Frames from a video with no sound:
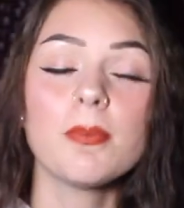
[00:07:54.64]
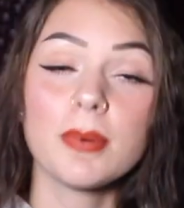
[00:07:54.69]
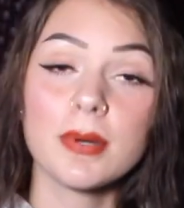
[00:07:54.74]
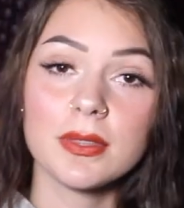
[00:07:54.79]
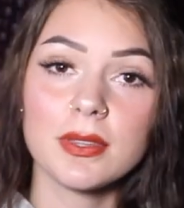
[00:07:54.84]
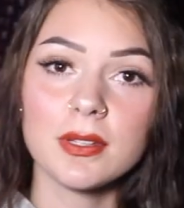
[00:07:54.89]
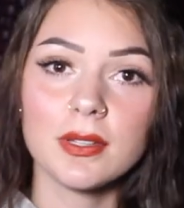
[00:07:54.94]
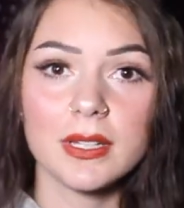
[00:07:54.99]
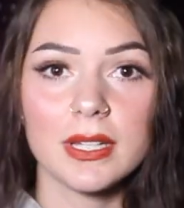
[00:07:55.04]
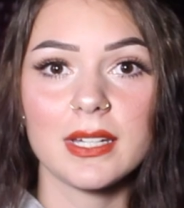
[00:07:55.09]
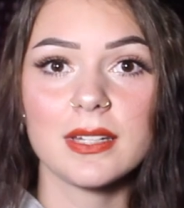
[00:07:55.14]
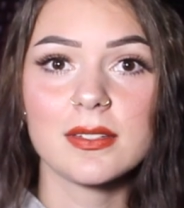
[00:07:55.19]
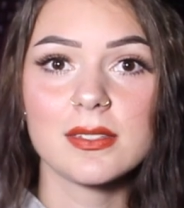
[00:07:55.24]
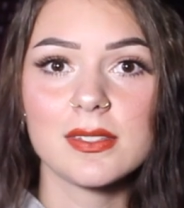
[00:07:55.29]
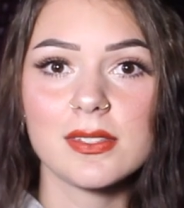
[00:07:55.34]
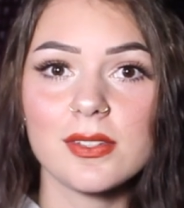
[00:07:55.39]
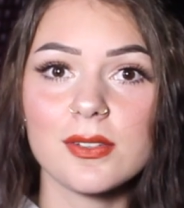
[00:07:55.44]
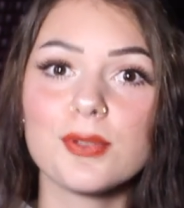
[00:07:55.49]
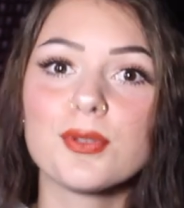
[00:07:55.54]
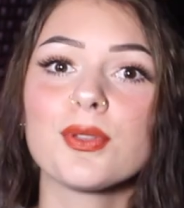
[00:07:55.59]
put the
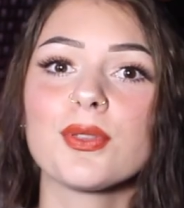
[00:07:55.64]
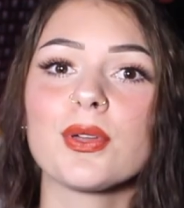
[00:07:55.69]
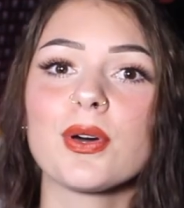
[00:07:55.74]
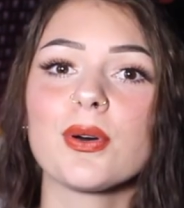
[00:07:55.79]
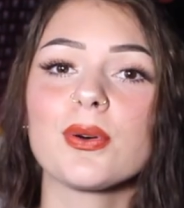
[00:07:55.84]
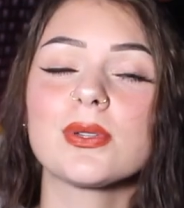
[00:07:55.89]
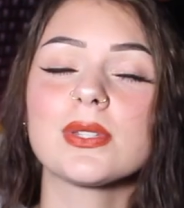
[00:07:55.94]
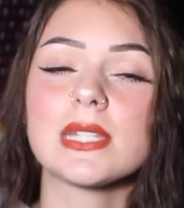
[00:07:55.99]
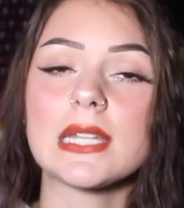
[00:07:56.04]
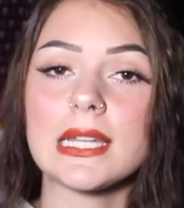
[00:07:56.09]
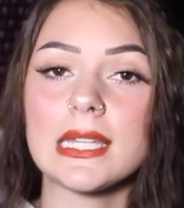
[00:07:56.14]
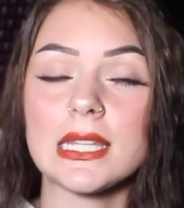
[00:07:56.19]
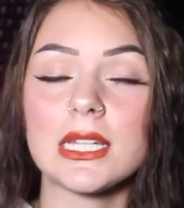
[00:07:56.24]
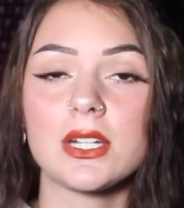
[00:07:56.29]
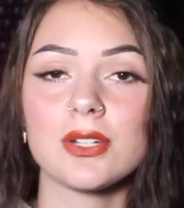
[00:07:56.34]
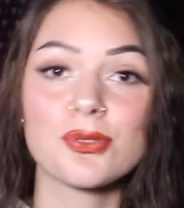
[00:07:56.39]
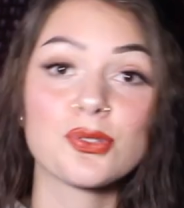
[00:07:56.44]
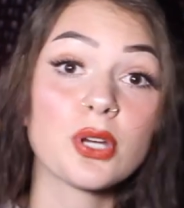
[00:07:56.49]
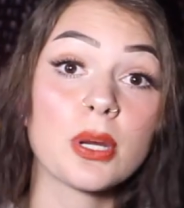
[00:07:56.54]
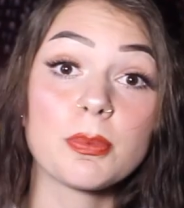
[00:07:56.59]
links to those in the
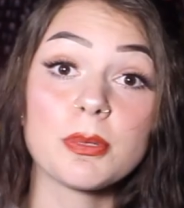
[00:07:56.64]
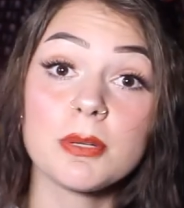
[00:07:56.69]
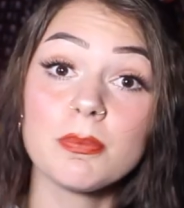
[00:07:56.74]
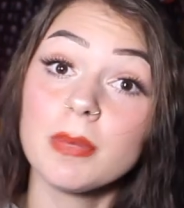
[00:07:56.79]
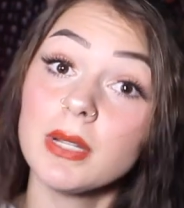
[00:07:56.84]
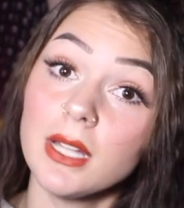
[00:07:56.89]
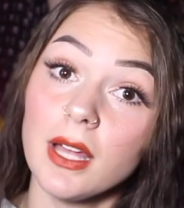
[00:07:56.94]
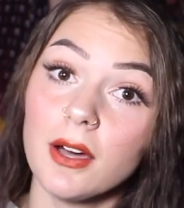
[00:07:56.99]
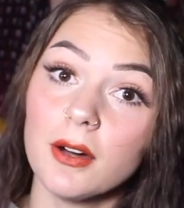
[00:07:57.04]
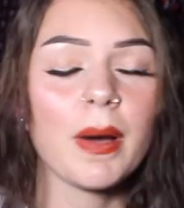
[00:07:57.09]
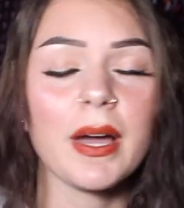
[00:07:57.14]
description below.